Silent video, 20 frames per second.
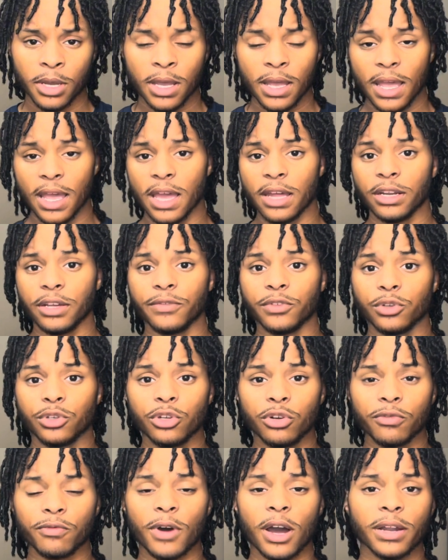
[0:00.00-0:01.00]
And if you
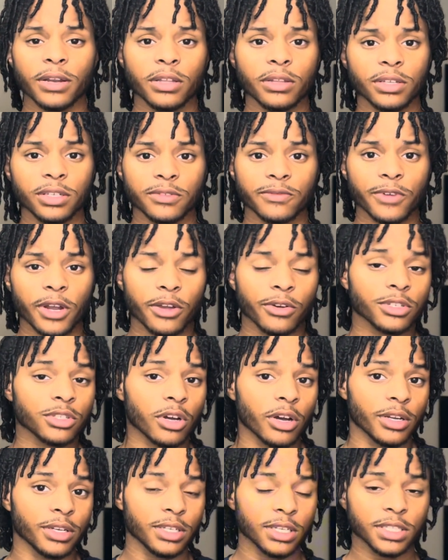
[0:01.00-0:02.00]
do find this fragrance
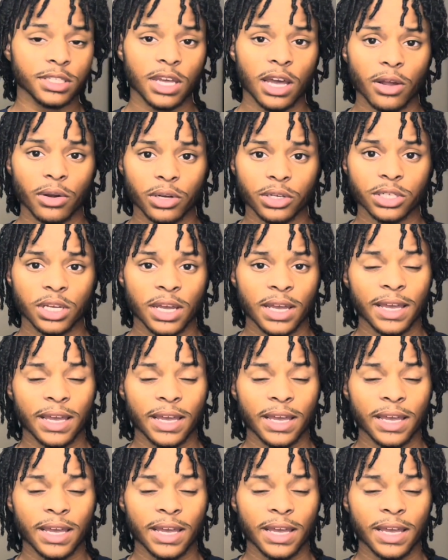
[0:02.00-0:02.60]
on discounters,